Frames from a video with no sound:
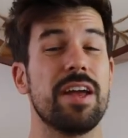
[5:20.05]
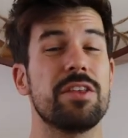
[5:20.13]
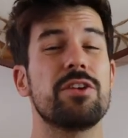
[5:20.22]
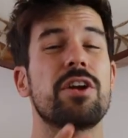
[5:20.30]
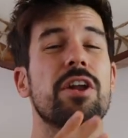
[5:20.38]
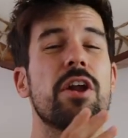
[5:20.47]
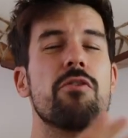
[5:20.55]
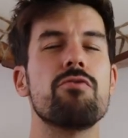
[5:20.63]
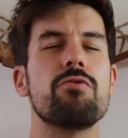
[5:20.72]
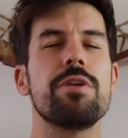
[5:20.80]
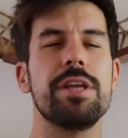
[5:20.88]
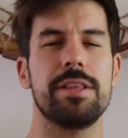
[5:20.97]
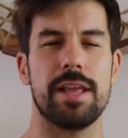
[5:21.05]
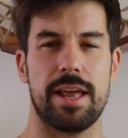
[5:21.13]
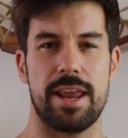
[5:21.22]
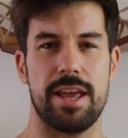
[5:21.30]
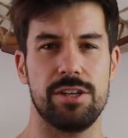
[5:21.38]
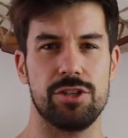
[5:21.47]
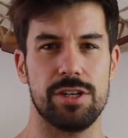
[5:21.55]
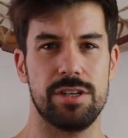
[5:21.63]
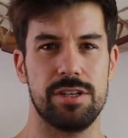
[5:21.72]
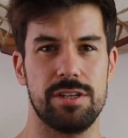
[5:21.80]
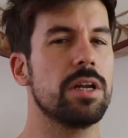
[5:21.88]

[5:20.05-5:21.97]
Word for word: and you're gonna ruin that engine.